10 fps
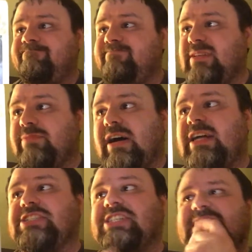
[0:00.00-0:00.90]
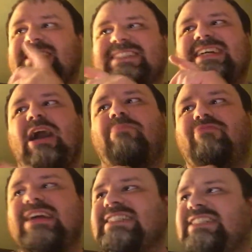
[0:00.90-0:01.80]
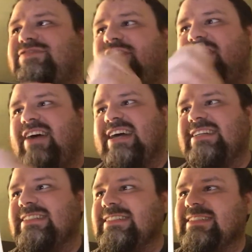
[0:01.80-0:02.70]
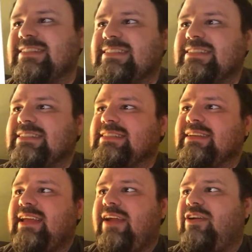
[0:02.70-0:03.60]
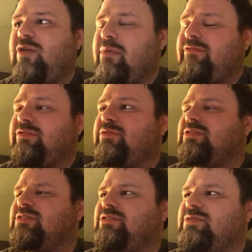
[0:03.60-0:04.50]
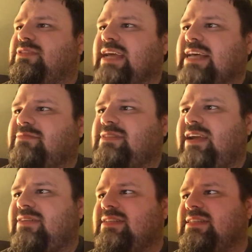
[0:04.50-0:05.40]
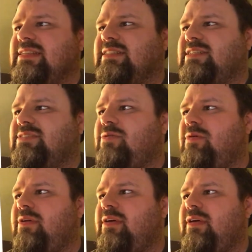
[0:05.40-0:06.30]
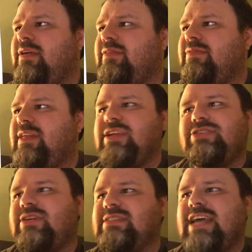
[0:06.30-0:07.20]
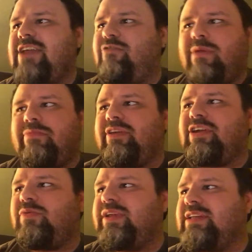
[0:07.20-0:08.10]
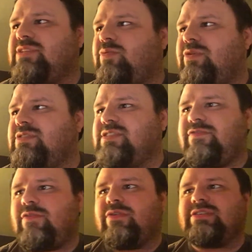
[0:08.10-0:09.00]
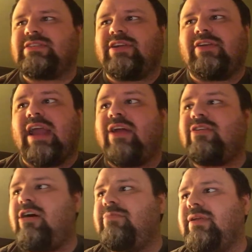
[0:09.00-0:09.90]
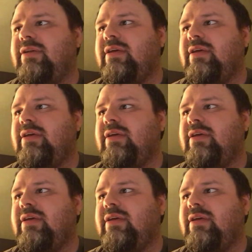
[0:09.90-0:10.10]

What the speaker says: The bard shall sing our praises forever. Carried away by Fluter's enthusiasm, Terran seized his sword. Then he shook his head, remembering Gwydion's words in the forest near Caer Dallben.